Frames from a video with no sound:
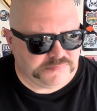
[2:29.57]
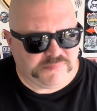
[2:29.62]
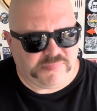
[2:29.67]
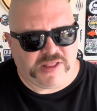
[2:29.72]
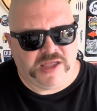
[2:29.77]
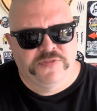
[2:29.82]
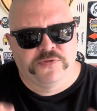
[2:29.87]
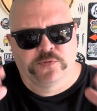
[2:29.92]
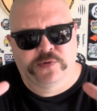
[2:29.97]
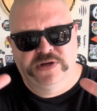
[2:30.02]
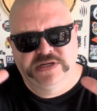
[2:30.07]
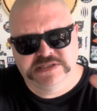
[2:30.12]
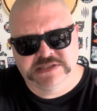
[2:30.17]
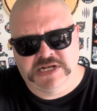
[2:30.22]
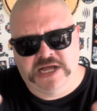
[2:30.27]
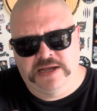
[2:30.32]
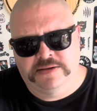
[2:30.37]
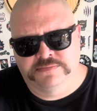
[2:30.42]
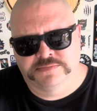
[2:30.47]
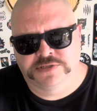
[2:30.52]
And the reason
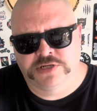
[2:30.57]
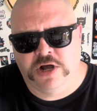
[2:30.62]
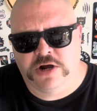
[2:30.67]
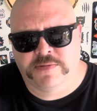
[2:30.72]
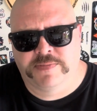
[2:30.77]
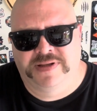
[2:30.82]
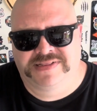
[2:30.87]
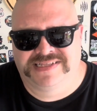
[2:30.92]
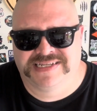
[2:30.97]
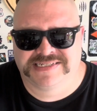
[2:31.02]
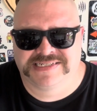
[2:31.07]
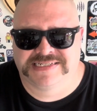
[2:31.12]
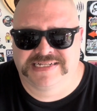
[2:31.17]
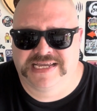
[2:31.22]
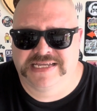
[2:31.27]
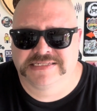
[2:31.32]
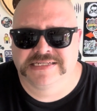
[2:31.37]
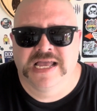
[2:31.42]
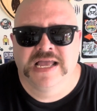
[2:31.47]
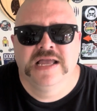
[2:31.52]
I'm talking about this today
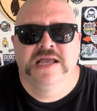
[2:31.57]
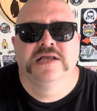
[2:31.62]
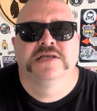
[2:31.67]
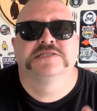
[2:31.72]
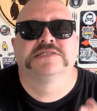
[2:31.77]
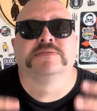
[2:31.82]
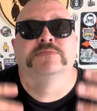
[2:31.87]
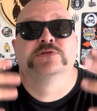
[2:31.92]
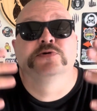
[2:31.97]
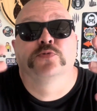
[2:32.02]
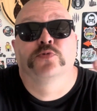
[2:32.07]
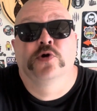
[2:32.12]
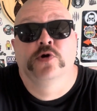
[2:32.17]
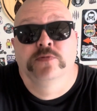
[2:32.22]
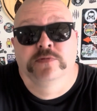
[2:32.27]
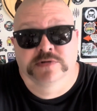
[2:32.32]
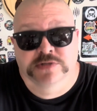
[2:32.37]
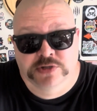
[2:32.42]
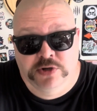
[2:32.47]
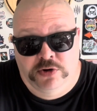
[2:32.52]
is some of the
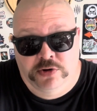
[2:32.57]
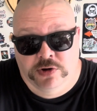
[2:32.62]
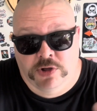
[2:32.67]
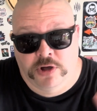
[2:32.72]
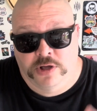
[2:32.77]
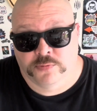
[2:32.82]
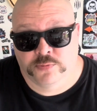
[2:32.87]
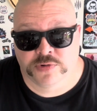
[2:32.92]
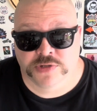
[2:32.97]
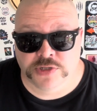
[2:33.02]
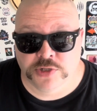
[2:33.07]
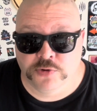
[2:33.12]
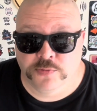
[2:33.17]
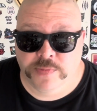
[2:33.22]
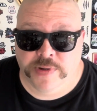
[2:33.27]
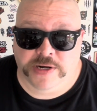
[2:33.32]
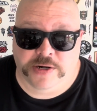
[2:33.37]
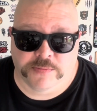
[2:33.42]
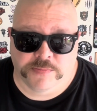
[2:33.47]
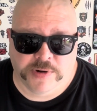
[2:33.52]
rumors going on with new
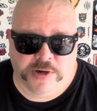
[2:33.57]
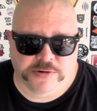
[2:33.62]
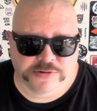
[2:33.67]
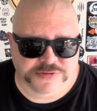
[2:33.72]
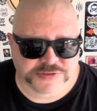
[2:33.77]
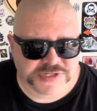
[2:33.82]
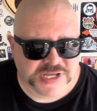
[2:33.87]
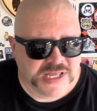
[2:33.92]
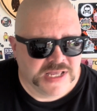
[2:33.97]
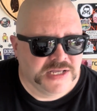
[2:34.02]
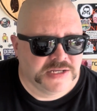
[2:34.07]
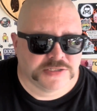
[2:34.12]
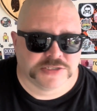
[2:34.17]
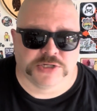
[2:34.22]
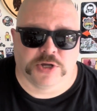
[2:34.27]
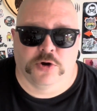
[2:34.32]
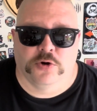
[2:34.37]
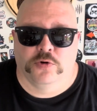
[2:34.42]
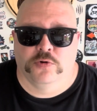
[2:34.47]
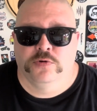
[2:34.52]
bigger motors.
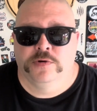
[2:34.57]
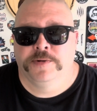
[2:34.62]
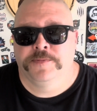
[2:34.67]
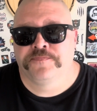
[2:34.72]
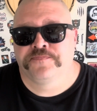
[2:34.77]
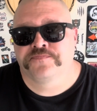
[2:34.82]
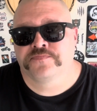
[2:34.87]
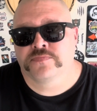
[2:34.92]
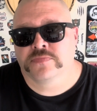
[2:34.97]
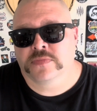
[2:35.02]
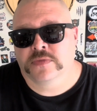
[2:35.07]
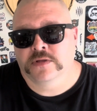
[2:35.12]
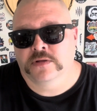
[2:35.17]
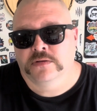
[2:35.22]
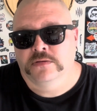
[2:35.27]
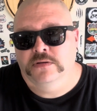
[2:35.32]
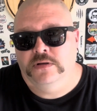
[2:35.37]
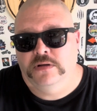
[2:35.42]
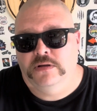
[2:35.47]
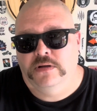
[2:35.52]
So
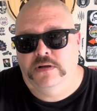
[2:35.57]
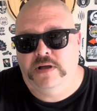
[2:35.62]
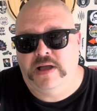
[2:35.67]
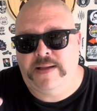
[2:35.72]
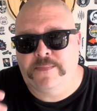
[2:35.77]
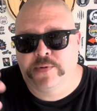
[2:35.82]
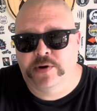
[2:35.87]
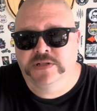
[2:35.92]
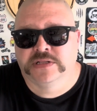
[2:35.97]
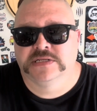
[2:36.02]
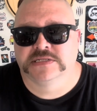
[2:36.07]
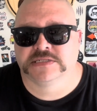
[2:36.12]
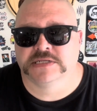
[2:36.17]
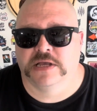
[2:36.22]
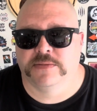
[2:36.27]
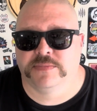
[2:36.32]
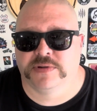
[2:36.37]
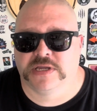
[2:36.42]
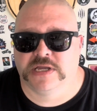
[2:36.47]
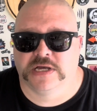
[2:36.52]
I bring this
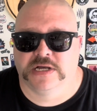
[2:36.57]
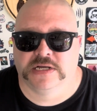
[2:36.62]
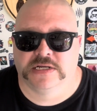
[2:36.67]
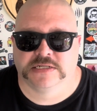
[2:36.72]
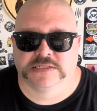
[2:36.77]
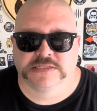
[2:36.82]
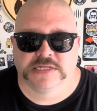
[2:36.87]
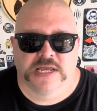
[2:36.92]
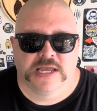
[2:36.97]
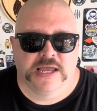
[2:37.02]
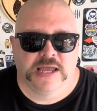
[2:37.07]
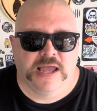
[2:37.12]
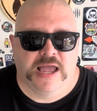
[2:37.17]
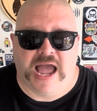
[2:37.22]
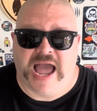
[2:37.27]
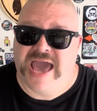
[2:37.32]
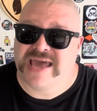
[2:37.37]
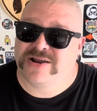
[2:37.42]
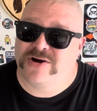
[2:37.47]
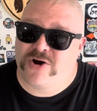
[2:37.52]
up because
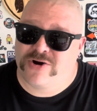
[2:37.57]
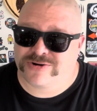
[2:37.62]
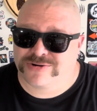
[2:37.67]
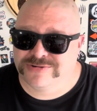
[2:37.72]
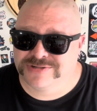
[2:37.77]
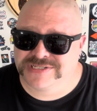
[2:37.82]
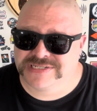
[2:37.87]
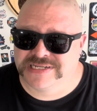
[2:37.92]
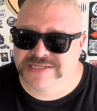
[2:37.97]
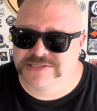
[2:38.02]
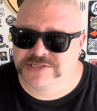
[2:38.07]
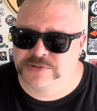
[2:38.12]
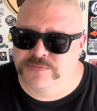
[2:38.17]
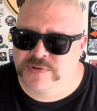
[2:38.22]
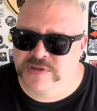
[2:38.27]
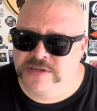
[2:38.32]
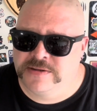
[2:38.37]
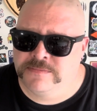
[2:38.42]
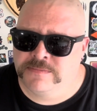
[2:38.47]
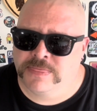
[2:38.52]
I had an article sent to
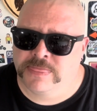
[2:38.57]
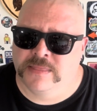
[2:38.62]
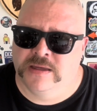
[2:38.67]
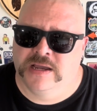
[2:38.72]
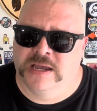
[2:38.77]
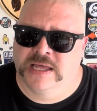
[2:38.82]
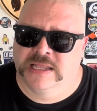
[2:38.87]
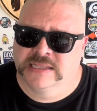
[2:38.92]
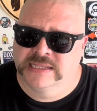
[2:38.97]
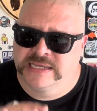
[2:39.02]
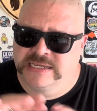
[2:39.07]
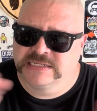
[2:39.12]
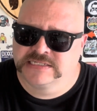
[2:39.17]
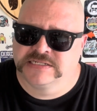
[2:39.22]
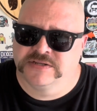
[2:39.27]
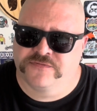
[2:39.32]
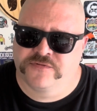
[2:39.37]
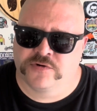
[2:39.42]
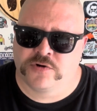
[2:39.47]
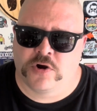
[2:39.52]
me, a link
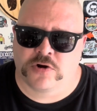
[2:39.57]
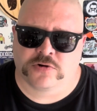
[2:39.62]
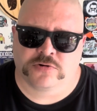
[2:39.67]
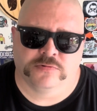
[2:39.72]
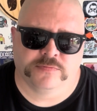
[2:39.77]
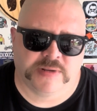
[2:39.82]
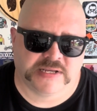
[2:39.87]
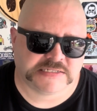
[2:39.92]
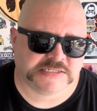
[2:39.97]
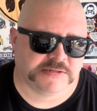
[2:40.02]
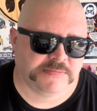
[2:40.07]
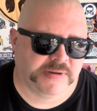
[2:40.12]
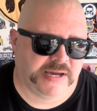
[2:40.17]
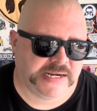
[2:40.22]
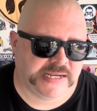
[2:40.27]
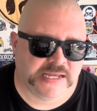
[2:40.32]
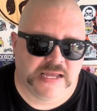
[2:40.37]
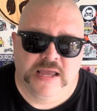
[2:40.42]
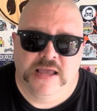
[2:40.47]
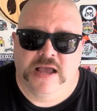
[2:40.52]
sent for an article by
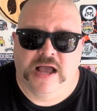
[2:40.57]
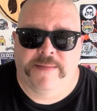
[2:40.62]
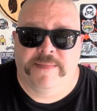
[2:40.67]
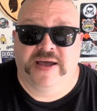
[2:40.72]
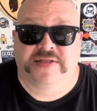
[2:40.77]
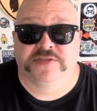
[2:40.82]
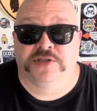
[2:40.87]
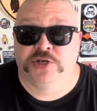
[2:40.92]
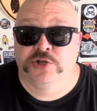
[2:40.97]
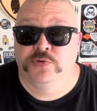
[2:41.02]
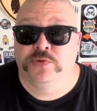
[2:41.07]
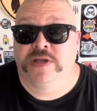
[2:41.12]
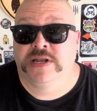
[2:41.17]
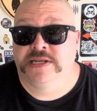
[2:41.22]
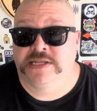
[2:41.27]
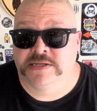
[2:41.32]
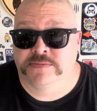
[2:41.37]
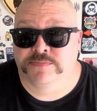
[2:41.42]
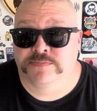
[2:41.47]
somebody about the new Indian